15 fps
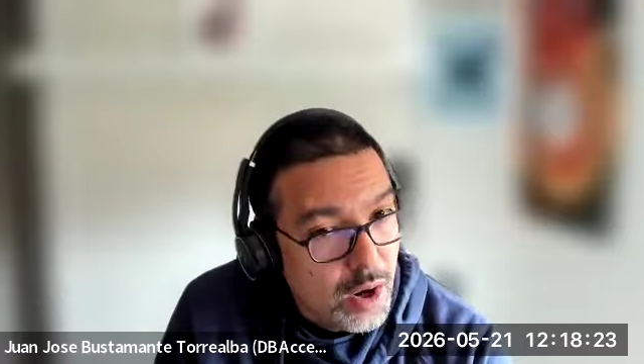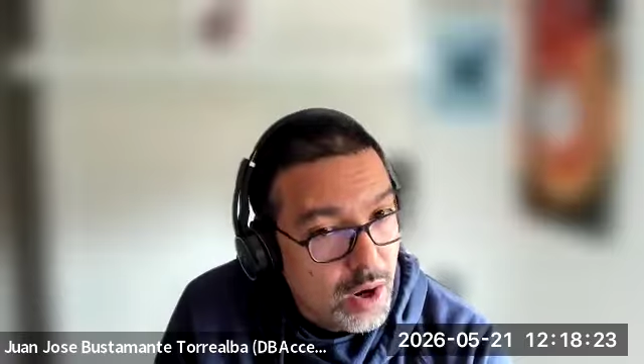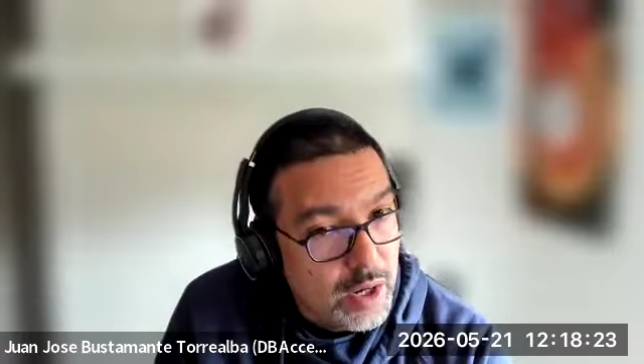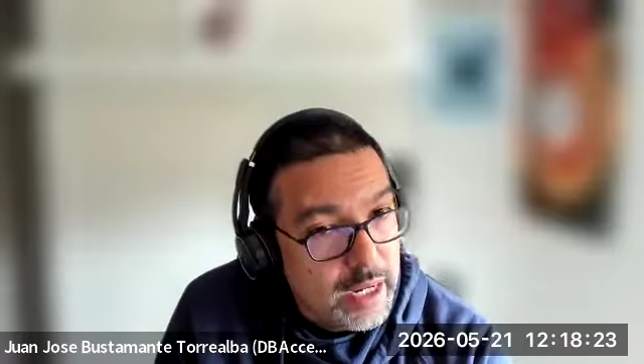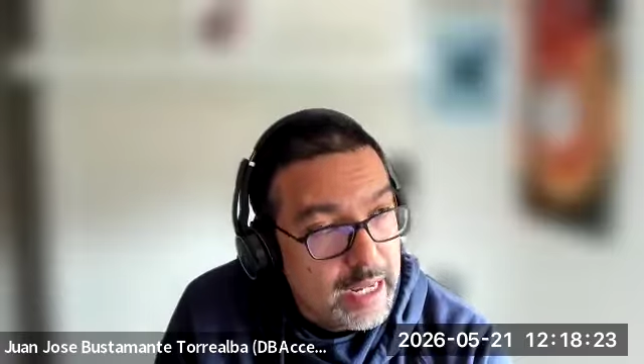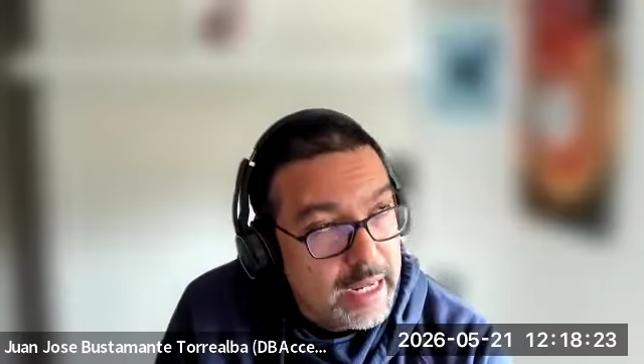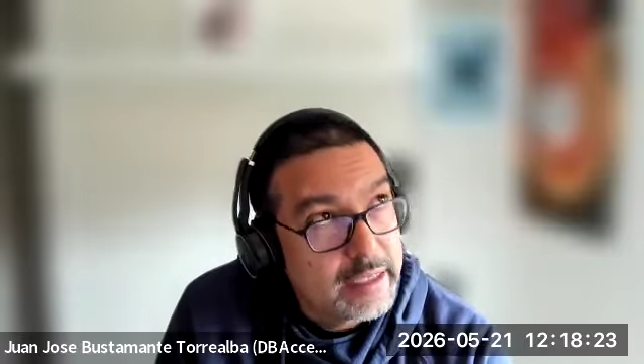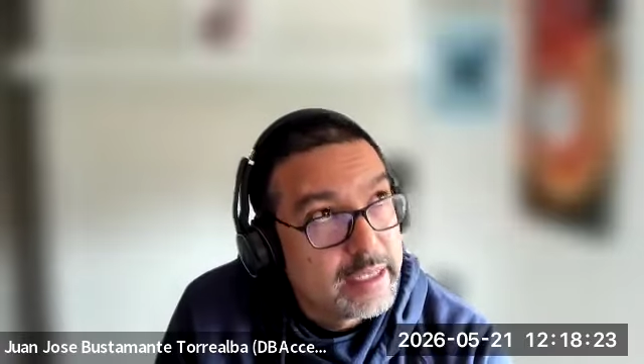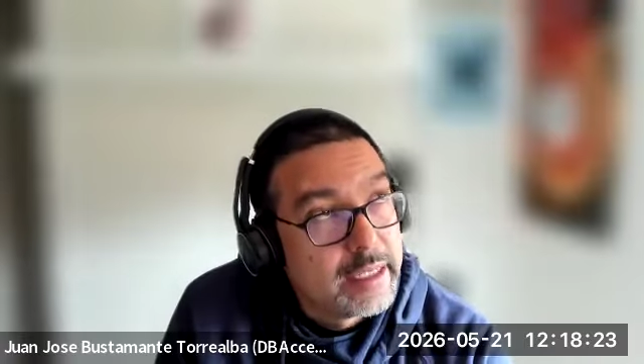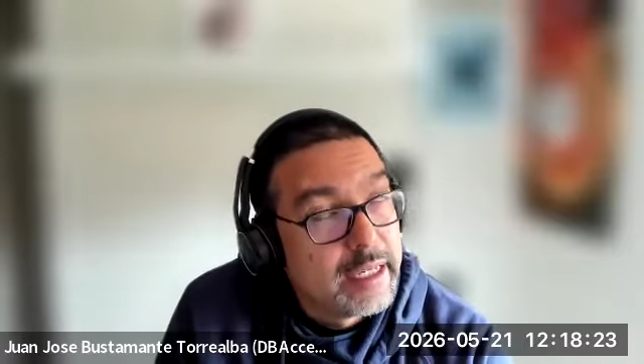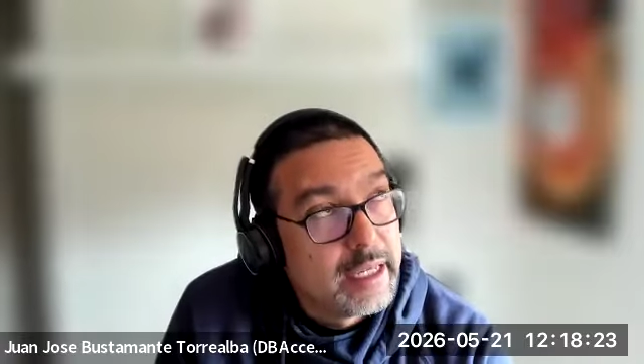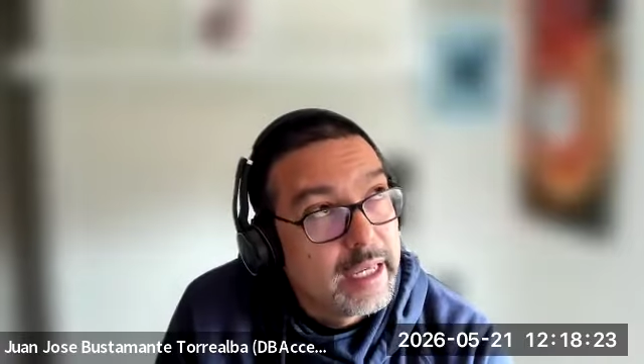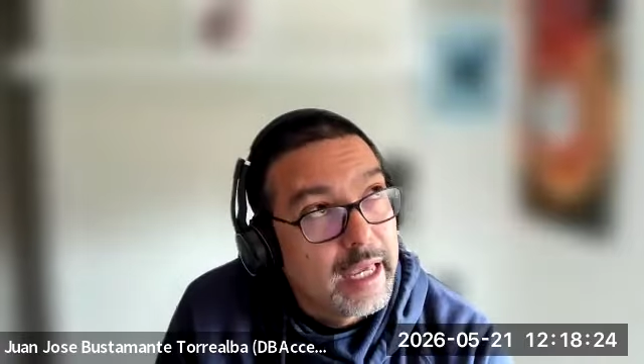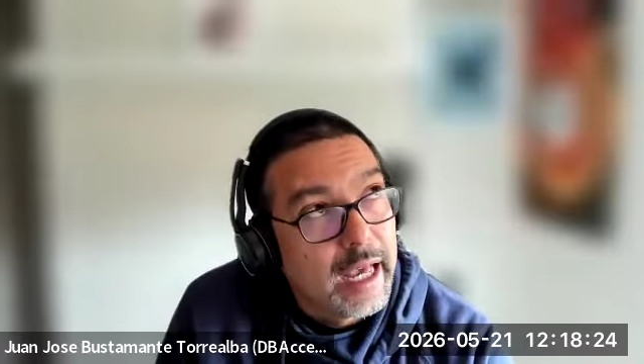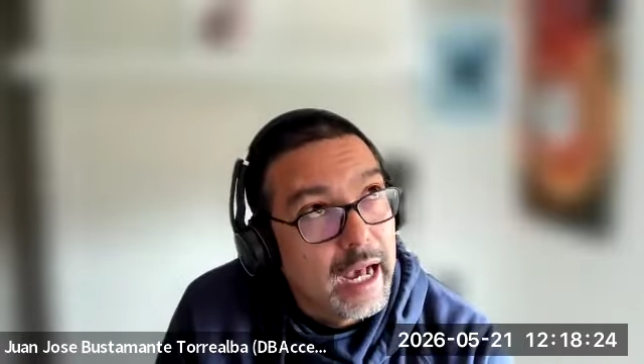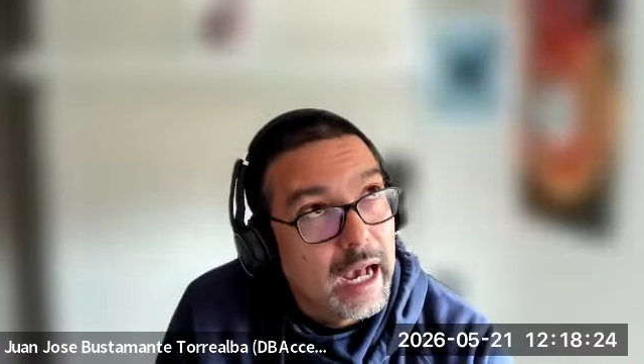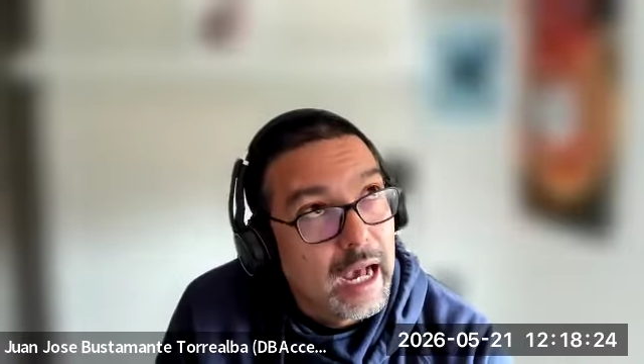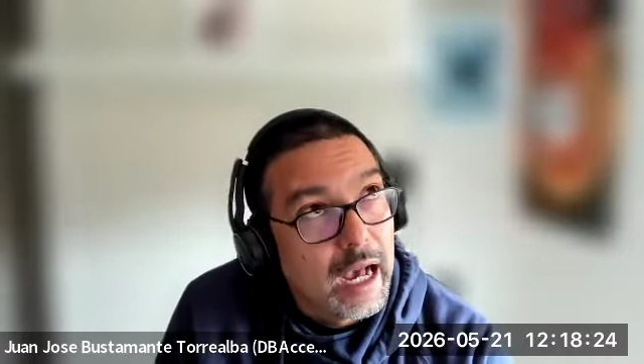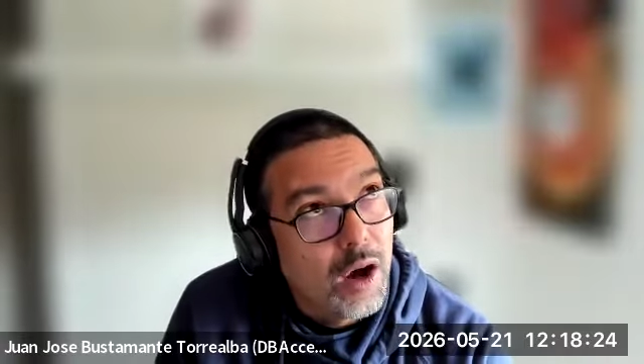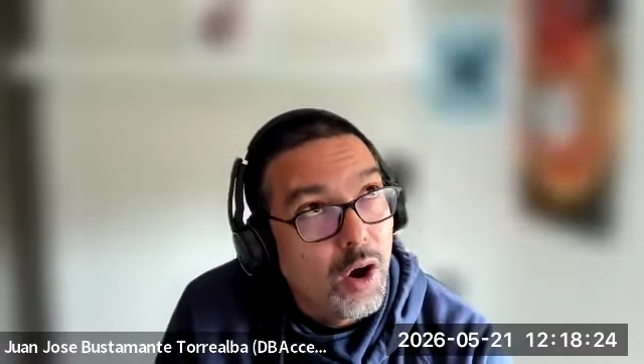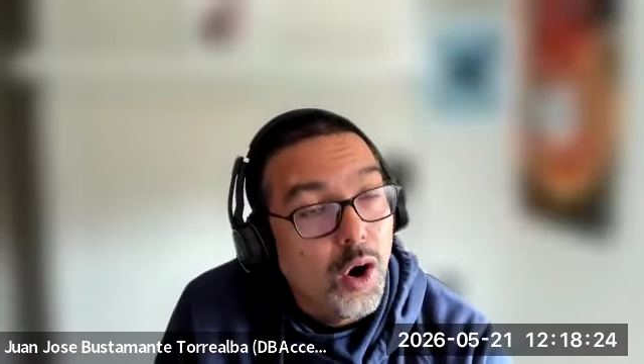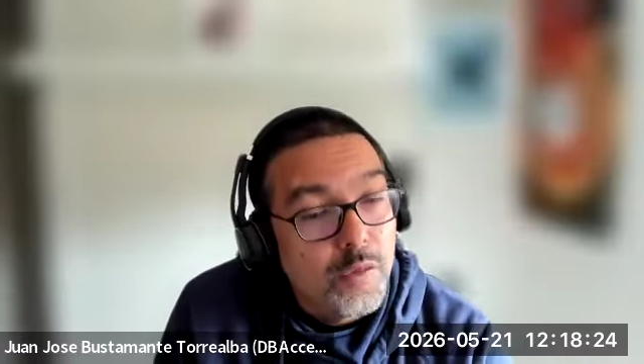on it.
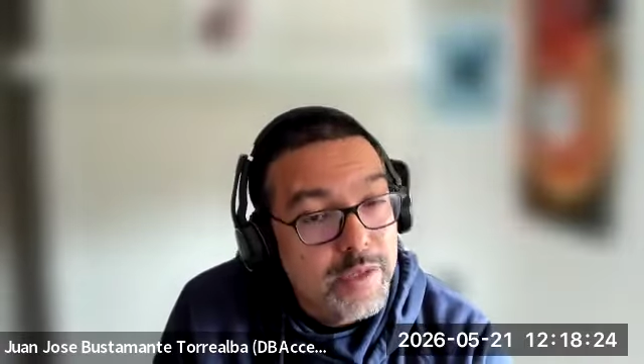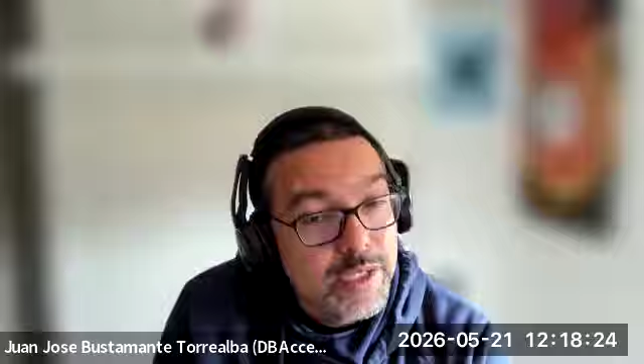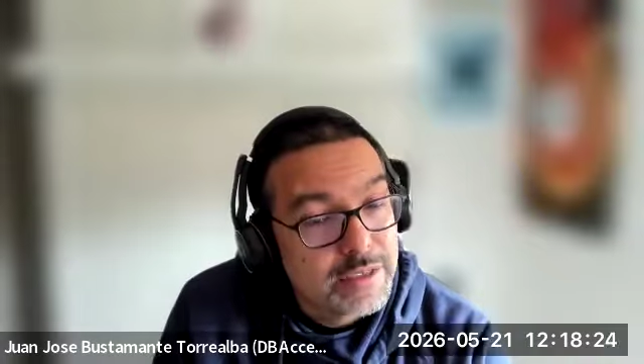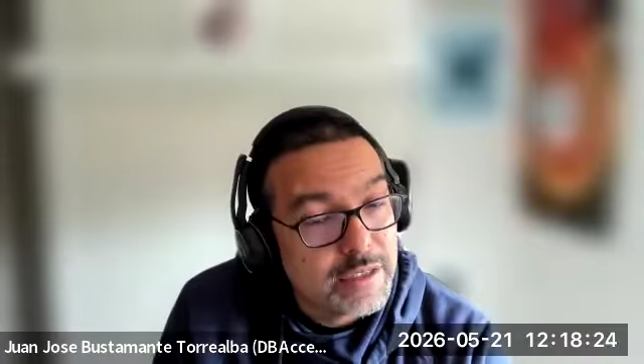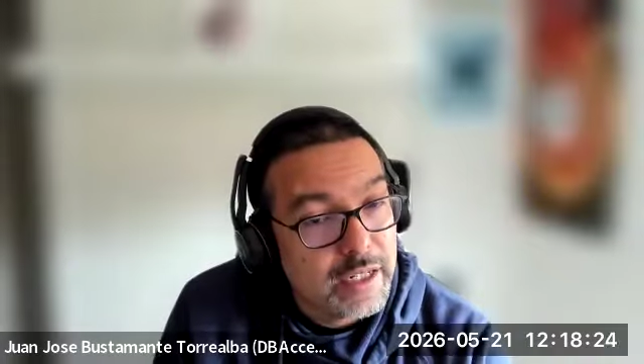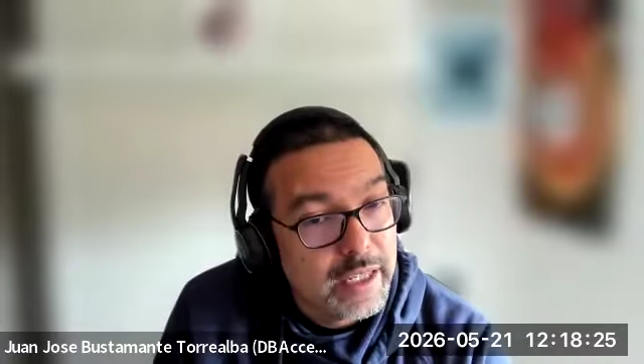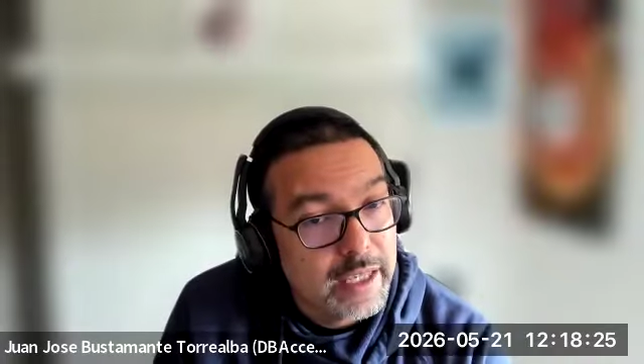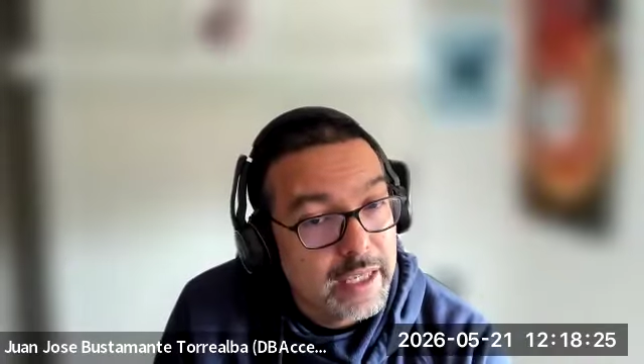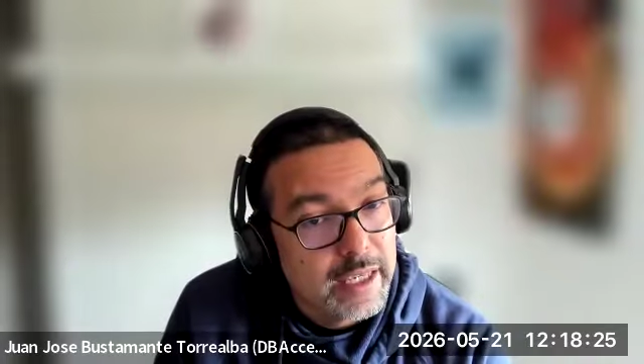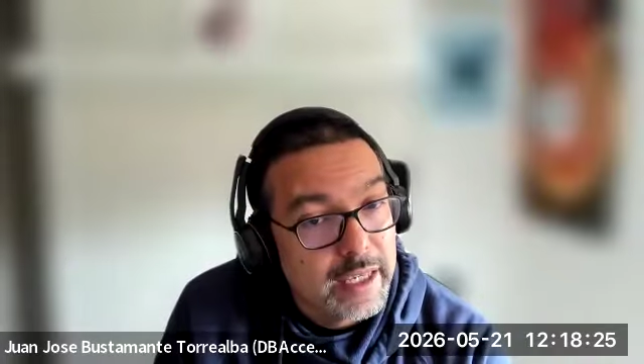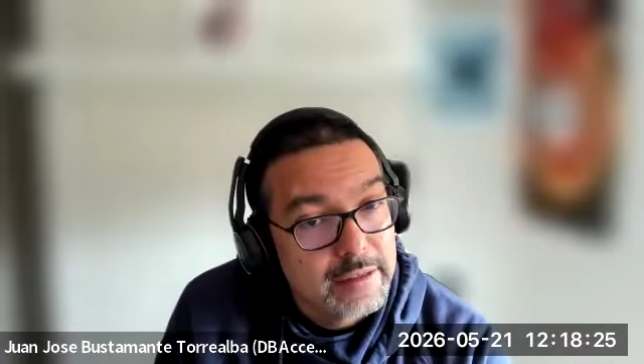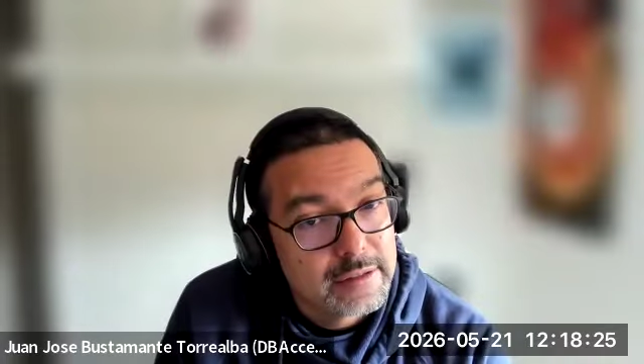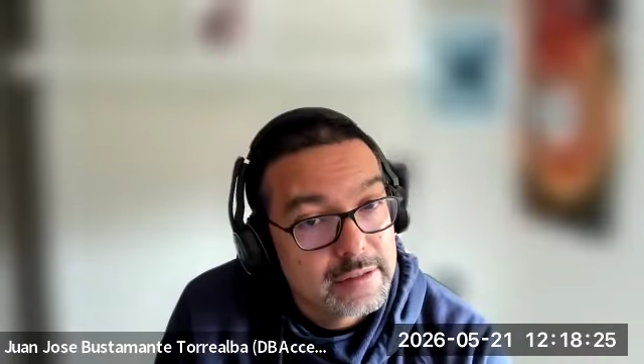Obviously,